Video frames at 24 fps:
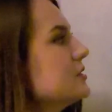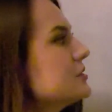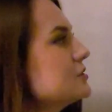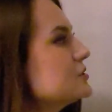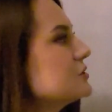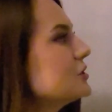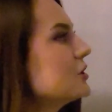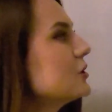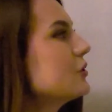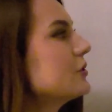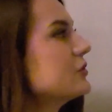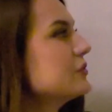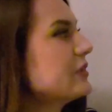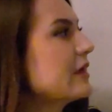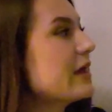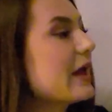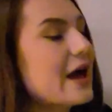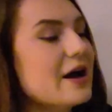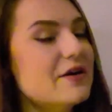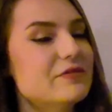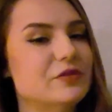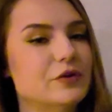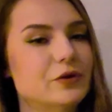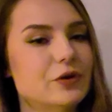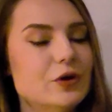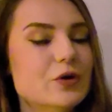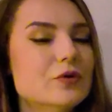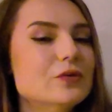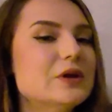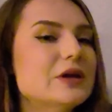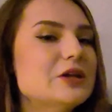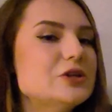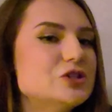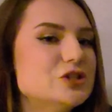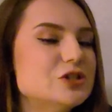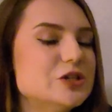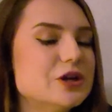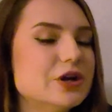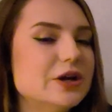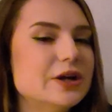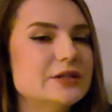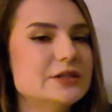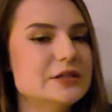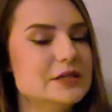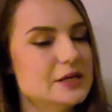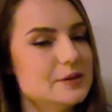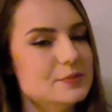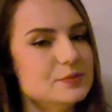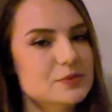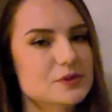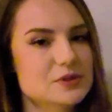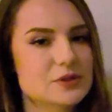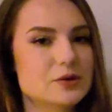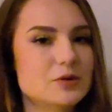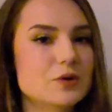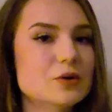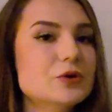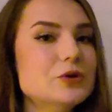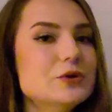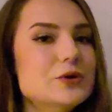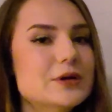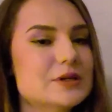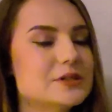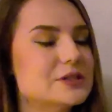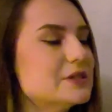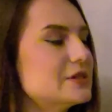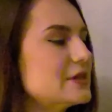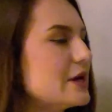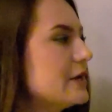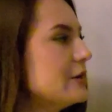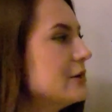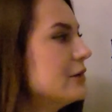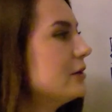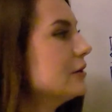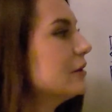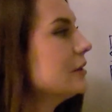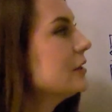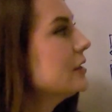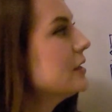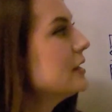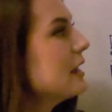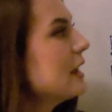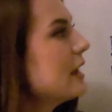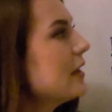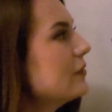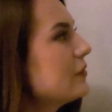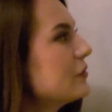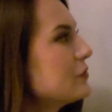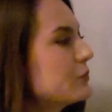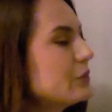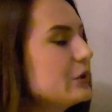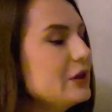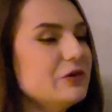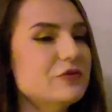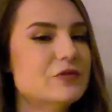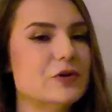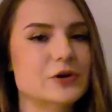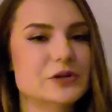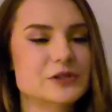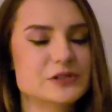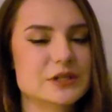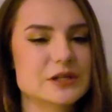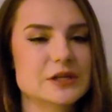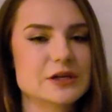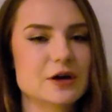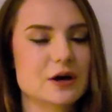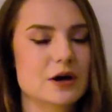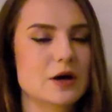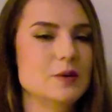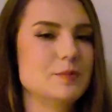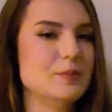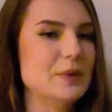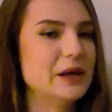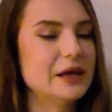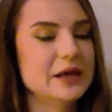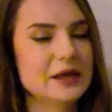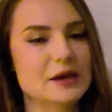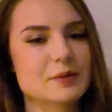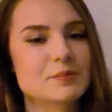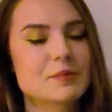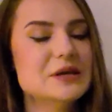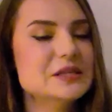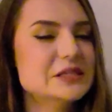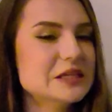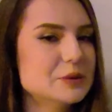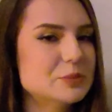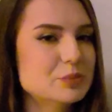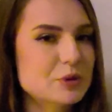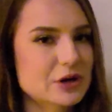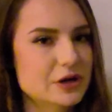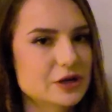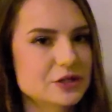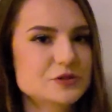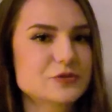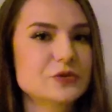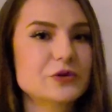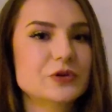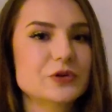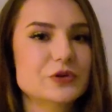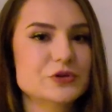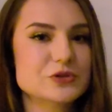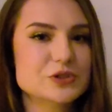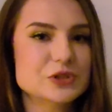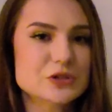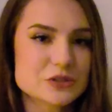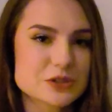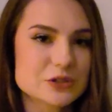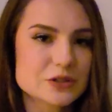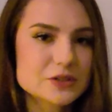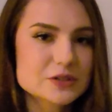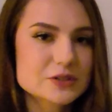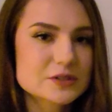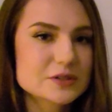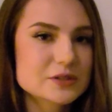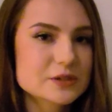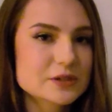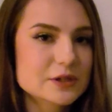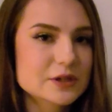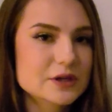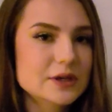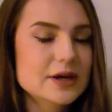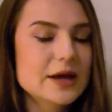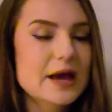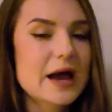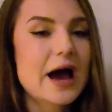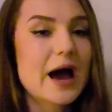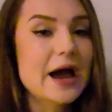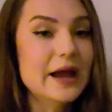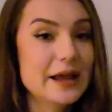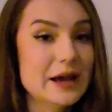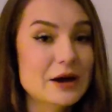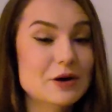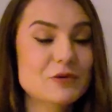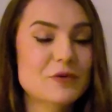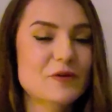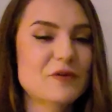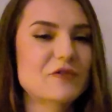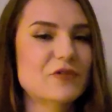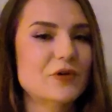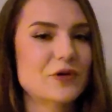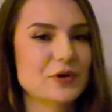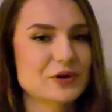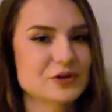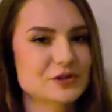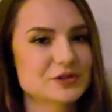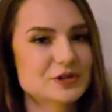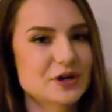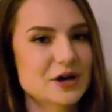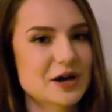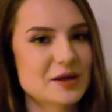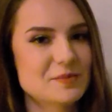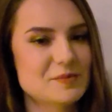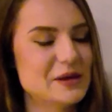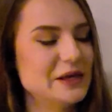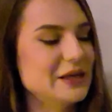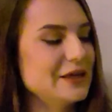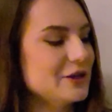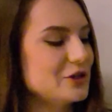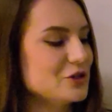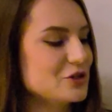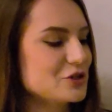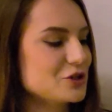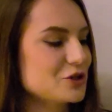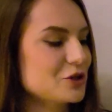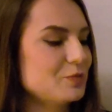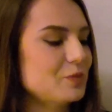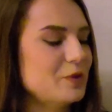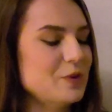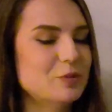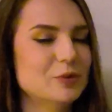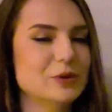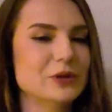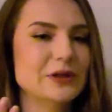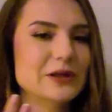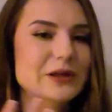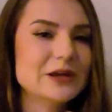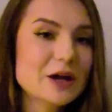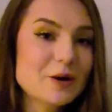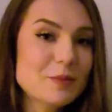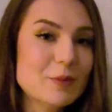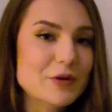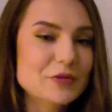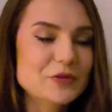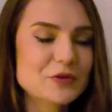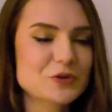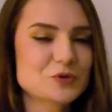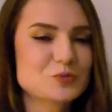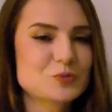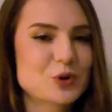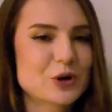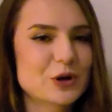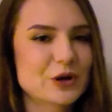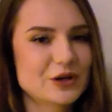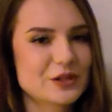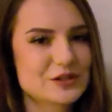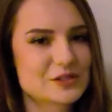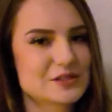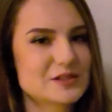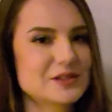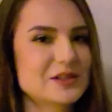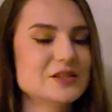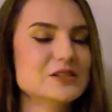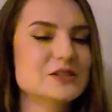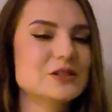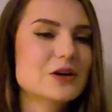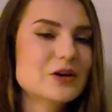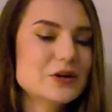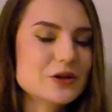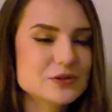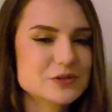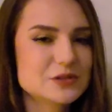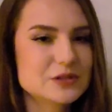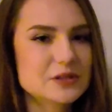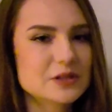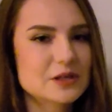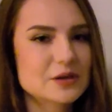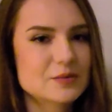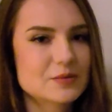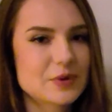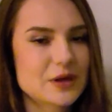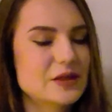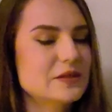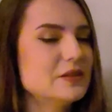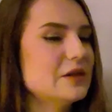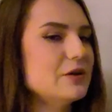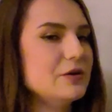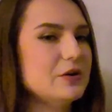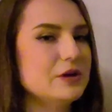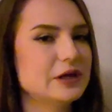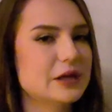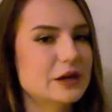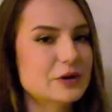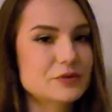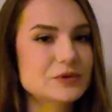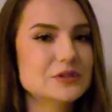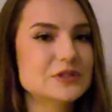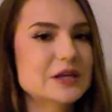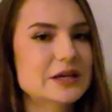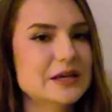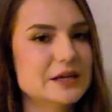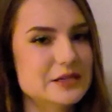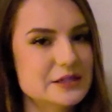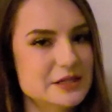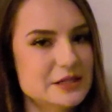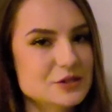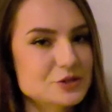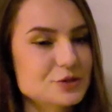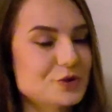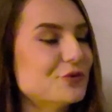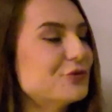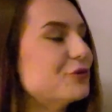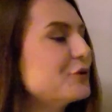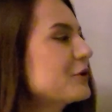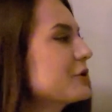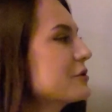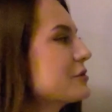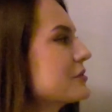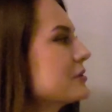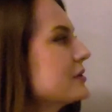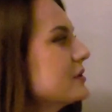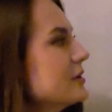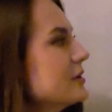So they have their own engineering teams, their own UX designer, and they're really focusing on making amazing products for those users. I, however, focus on making sure people hear about those products, they start using them, and they get retained, and so forth.